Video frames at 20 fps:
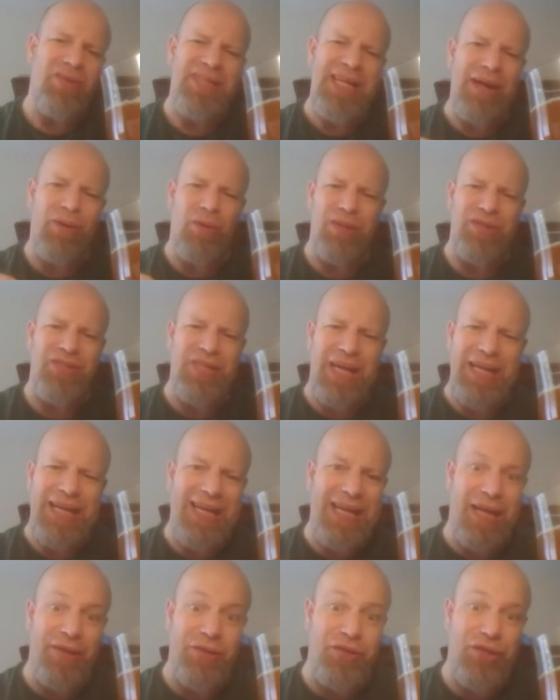Dare I say,
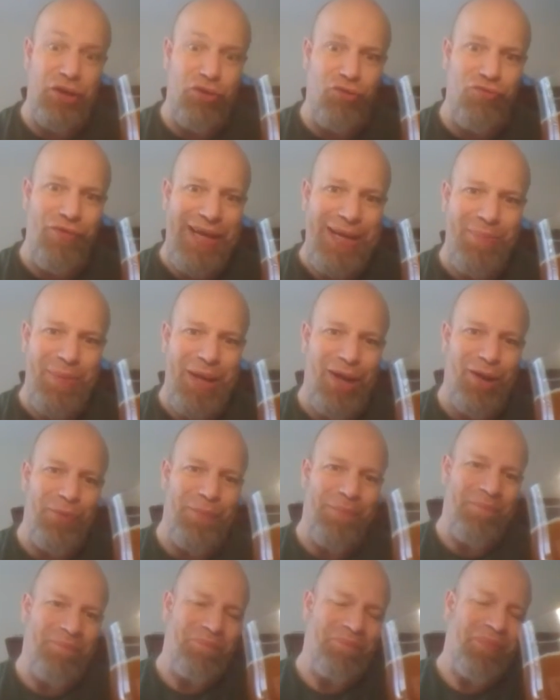custard cream note.
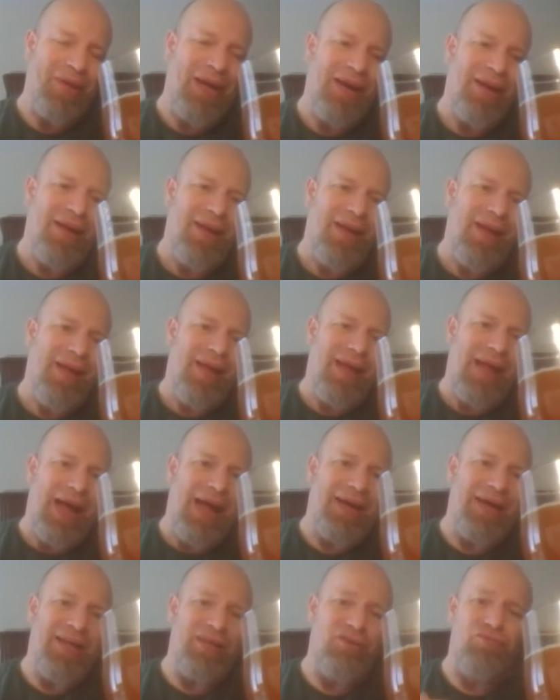
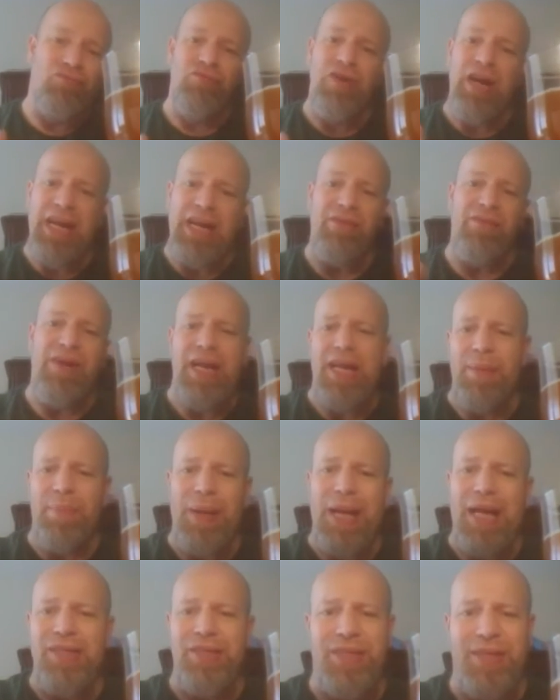And it's really, really
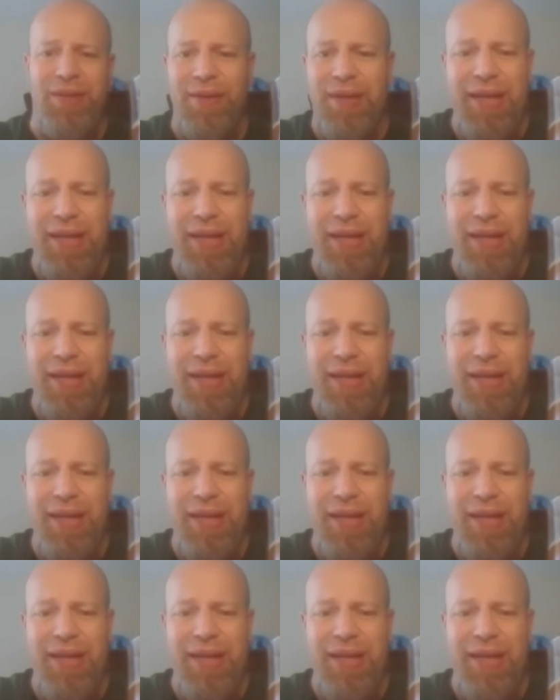pleasant.